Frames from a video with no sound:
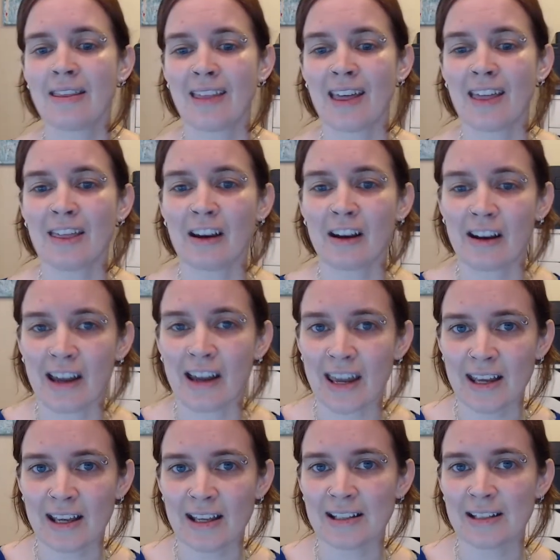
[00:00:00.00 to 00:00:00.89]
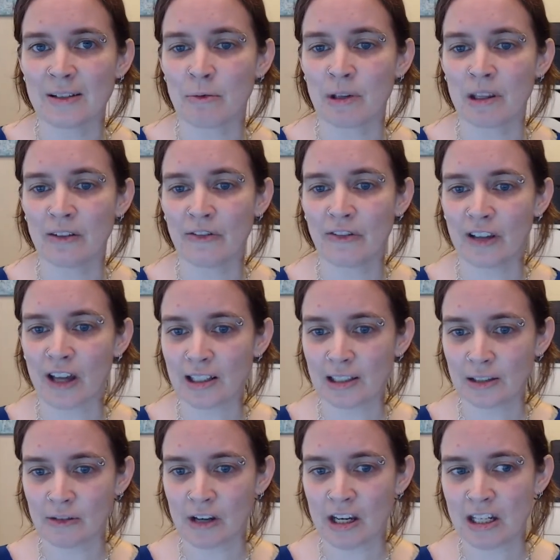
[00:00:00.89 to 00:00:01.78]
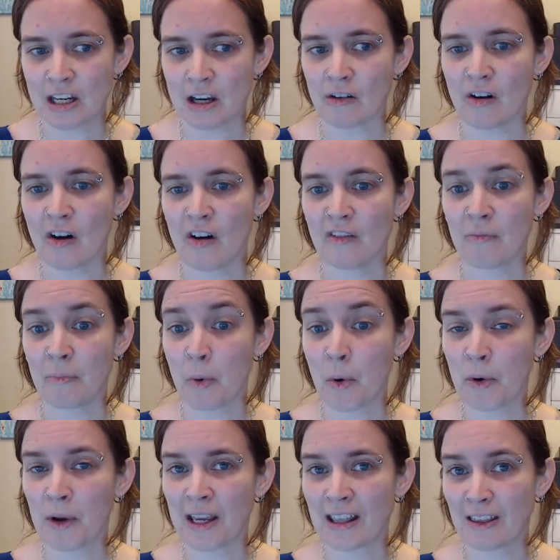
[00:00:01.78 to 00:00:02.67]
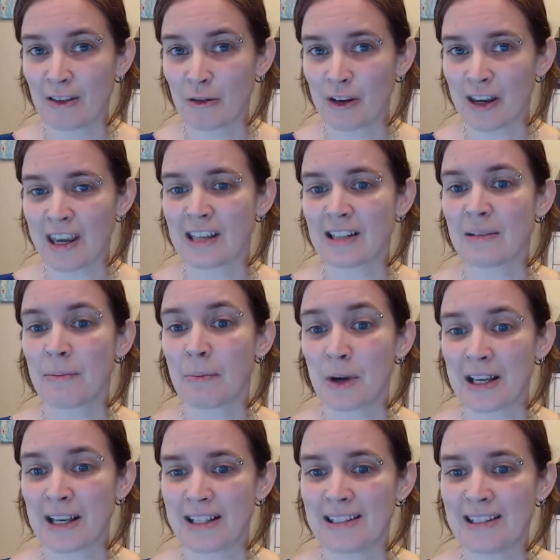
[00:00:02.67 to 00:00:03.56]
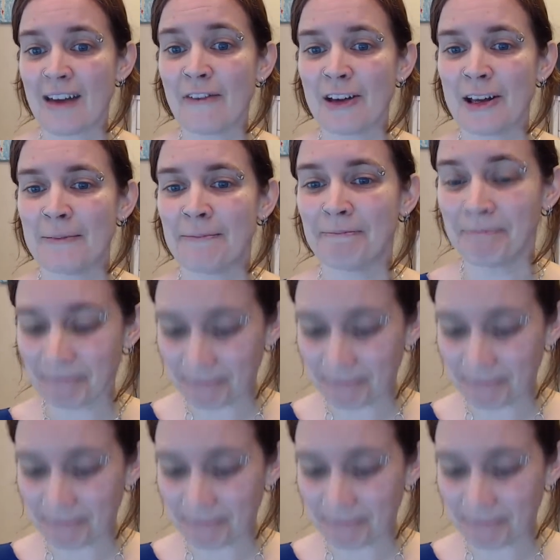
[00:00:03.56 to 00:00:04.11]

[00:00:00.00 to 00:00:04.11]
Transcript: than there is with a flux ratio of 0.3 to 0.7.